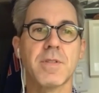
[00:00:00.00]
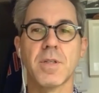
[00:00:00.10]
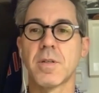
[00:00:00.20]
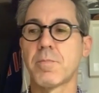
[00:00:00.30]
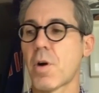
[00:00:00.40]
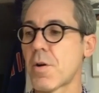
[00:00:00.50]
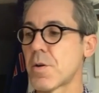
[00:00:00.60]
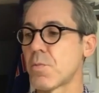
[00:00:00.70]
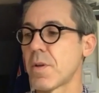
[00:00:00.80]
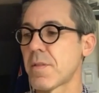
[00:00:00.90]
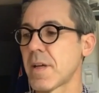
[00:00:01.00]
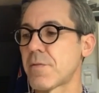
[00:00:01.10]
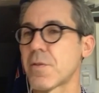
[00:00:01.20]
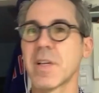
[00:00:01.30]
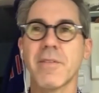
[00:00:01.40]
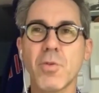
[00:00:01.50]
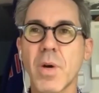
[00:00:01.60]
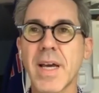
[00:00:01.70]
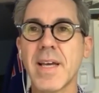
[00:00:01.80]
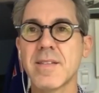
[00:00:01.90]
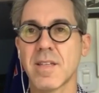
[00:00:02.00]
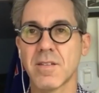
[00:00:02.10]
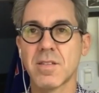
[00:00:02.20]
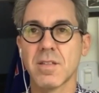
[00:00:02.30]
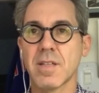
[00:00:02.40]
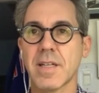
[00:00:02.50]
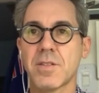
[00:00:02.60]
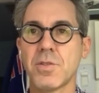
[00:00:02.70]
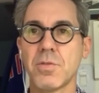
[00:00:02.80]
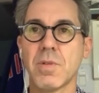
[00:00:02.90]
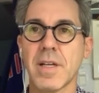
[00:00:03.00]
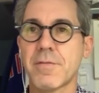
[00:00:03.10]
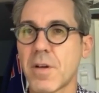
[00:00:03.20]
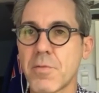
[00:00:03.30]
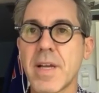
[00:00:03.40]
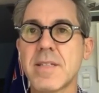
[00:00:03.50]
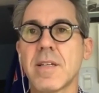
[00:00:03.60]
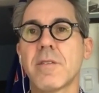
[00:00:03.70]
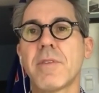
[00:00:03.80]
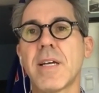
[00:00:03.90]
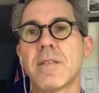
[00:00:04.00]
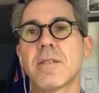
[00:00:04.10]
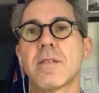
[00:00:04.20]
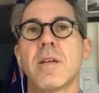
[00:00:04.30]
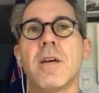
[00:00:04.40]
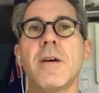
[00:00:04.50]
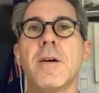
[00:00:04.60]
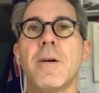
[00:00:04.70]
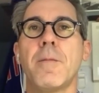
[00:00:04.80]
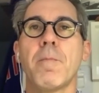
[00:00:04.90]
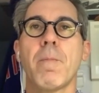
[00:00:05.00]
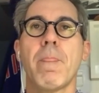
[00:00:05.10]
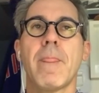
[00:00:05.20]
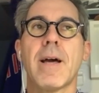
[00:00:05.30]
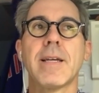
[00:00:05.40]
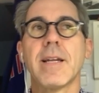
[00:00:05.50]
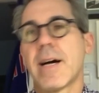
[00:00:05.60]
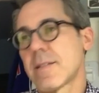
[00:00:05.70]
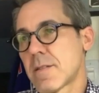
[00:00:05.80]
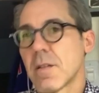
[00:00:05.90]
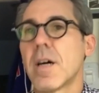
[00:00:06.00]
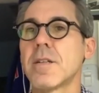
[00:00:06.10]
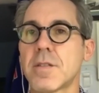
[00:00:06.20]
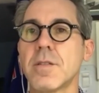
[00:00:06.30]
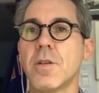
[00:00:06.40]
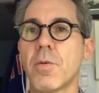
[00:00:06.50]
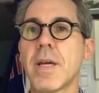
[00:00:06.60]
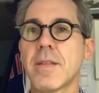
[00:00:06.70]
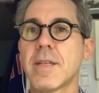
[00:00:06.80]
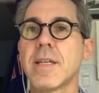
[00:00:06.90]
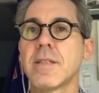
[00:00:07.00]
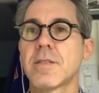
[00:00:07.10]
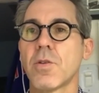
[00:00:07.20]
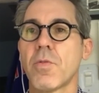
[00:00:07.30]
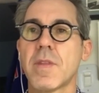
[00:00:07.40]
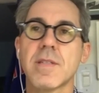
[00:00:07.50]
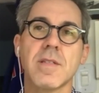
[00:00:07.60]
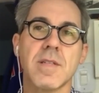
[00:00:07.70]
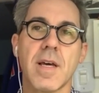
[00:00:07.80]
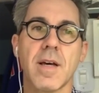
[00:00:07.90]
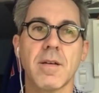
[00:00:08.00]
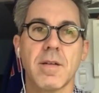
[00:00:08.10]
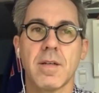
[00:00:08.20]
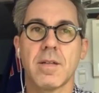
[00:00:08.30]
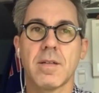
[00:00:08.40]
great to partner with, like, for giveaways and to do like fundraising events. I get asked a lot to donate things. So this is